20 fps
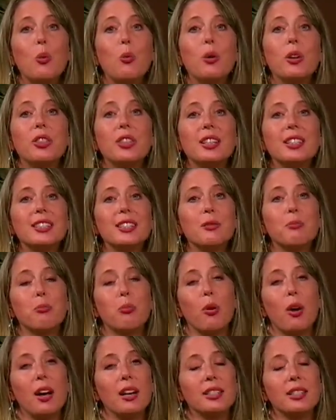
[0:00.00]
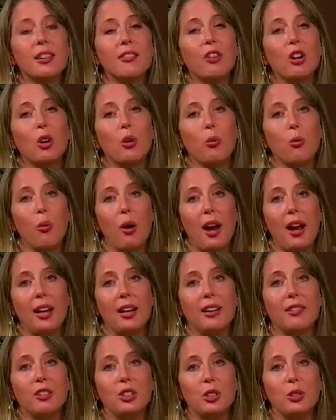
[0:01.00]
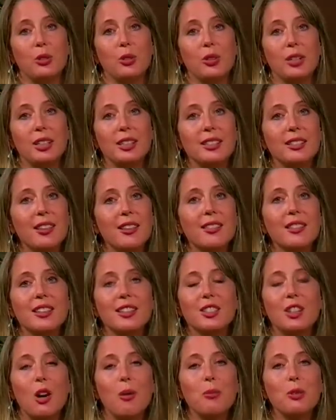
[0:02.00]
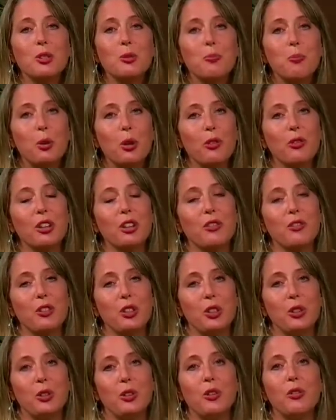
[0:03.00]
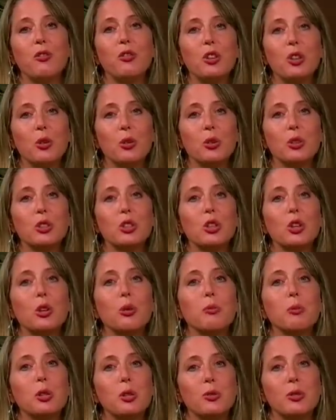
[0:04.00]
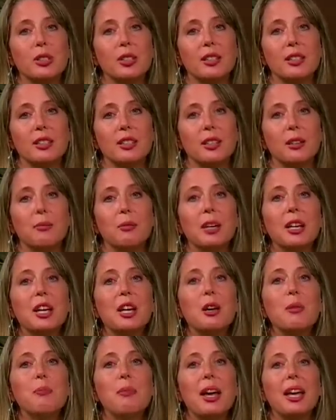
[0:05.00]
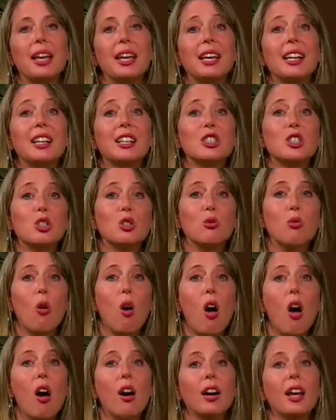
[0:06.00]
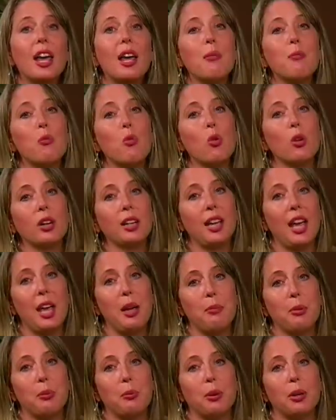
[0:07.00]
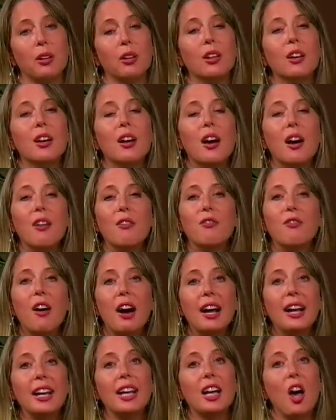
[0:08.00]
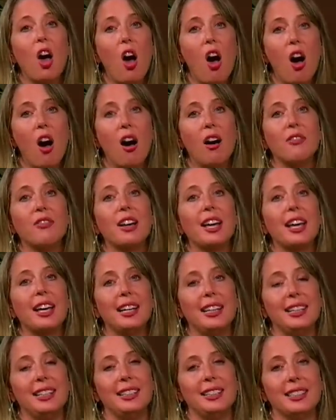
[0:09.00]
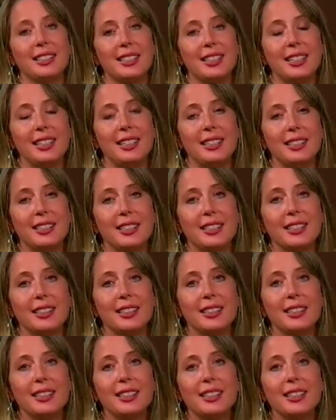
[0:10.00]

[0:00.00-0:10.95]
With this impressive array of nutrients, this almost perfect food fuels your immune system, making it strong and more capable of fighting off any disease.